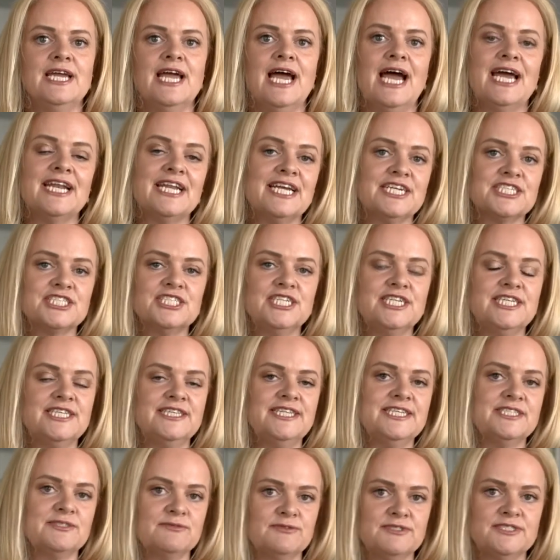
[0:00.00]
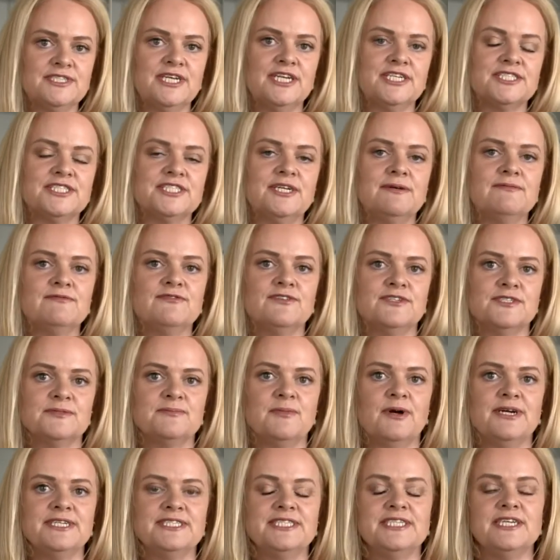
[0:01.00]
And actually, this research done for us
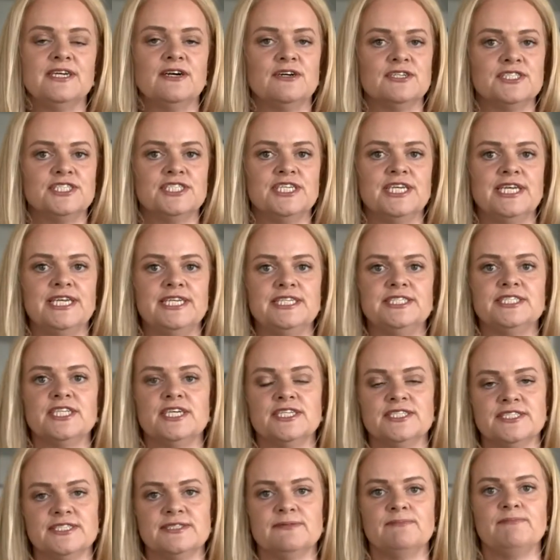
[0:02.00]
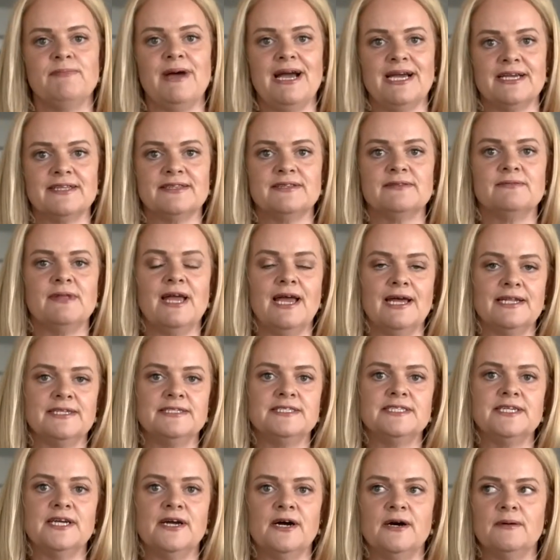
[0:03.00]
by DRG does back
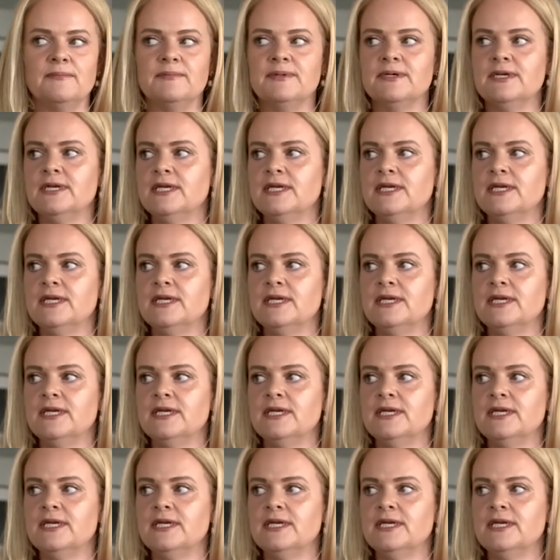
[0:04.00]
Andy up.